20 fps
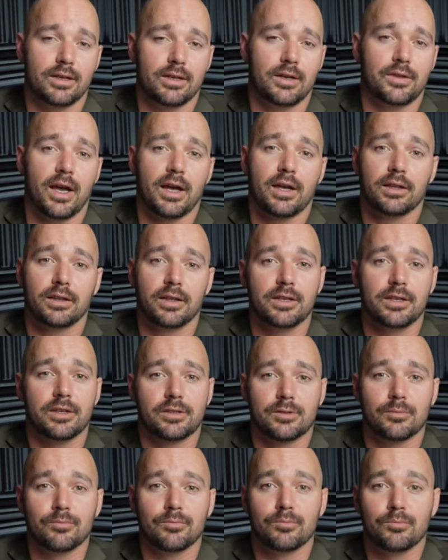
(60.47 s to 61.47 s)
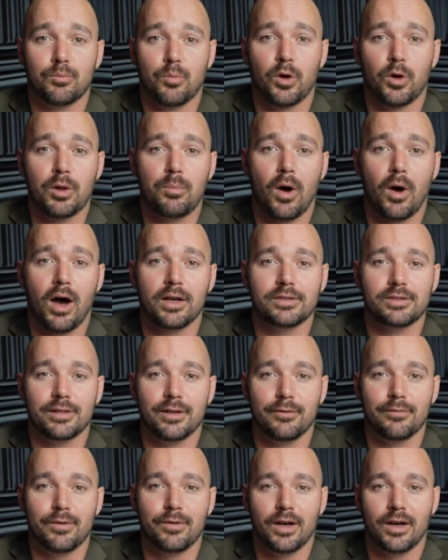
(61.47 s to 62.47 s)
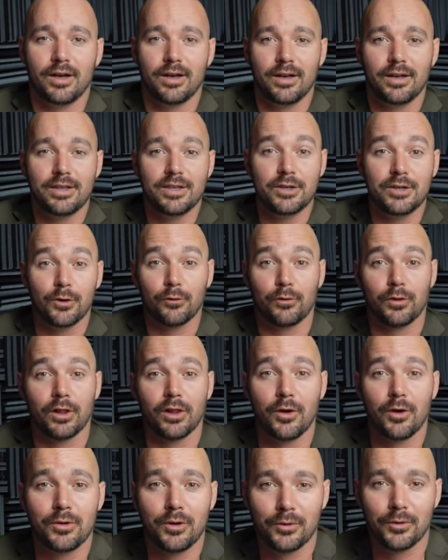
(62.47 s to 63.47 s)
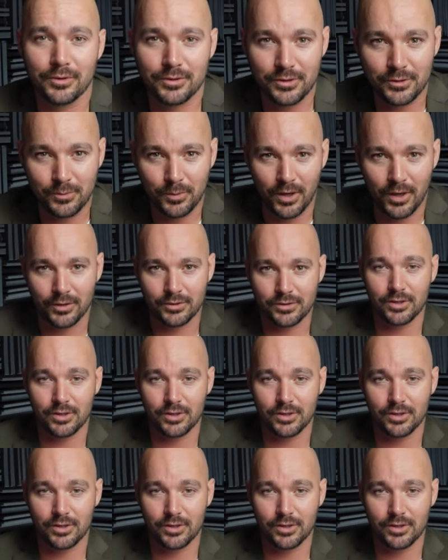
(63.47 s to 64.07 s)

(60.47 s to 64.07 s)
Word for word: uh, that could lead to some pretty positive uh, yield for the loan holders as well.